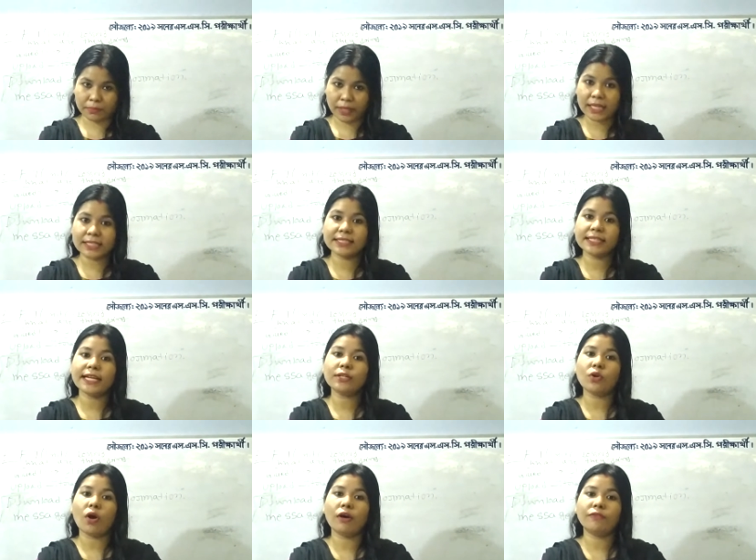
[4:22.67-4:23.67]

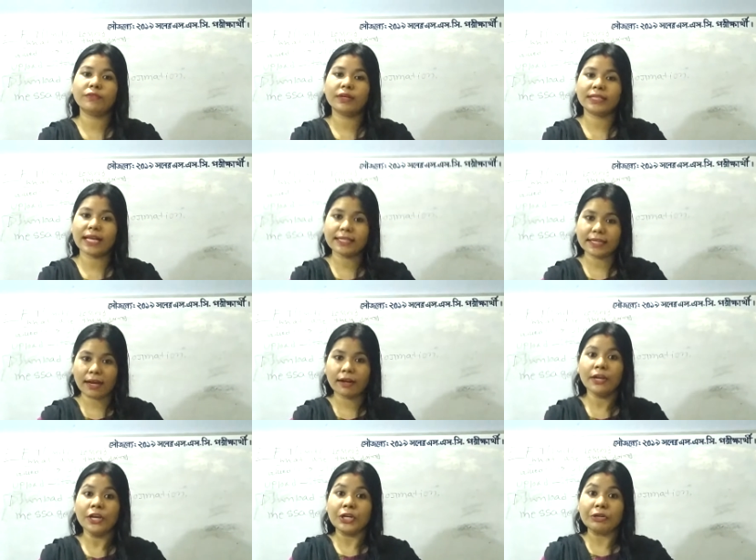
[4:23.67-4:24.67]
incident of that
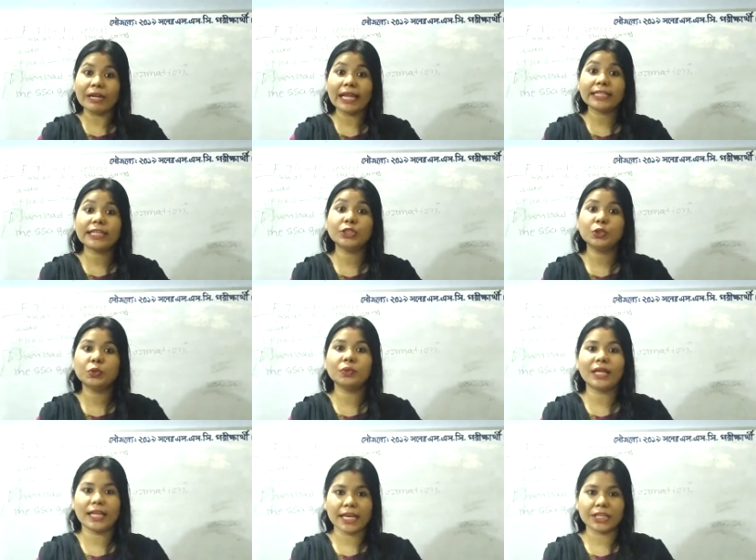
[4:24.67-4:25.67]
are related to
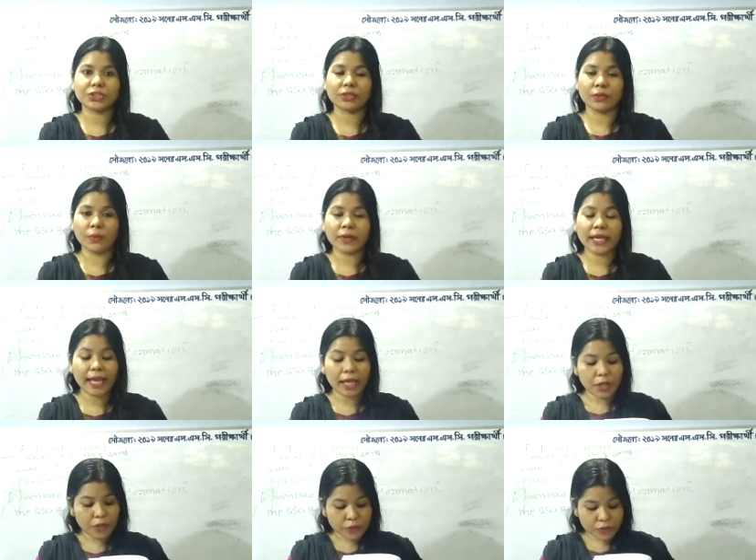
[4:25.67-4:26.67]
the leisure. Okay,
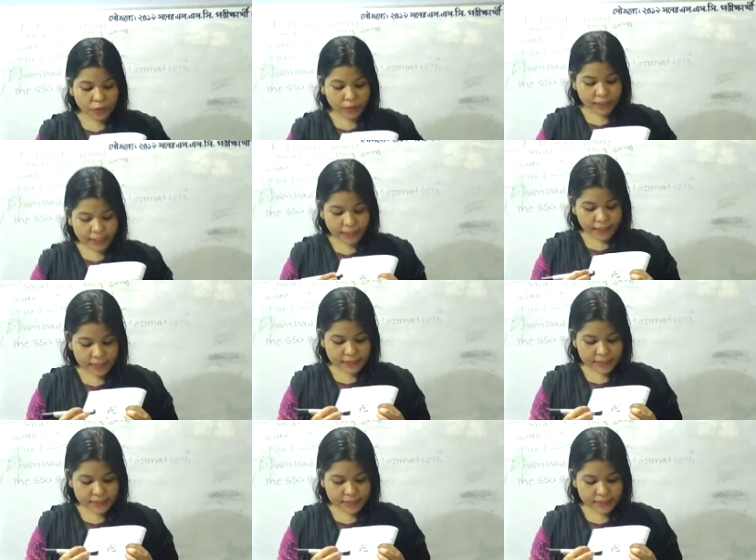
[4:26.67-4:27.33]
so there are